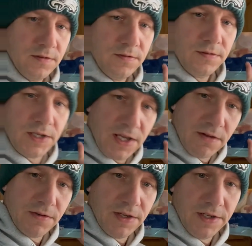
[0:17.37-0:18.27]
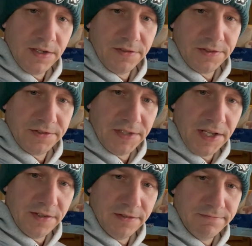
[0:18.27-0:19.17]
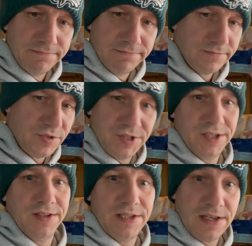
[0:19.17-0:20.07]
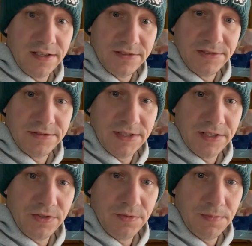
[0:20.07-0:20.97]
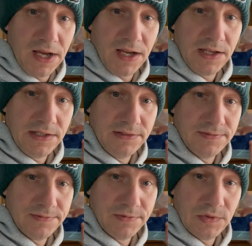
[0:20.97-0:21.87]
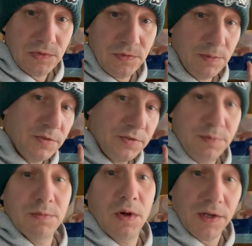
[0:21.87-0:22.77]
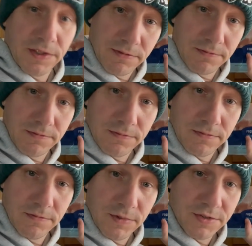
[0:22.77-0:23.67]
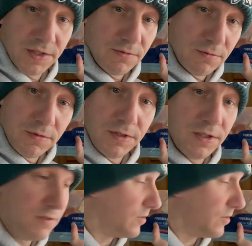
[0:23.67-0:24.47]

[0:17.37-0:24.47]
What I got right here is your standard chicken thighs that you buy from the supermarket. Whichever one it is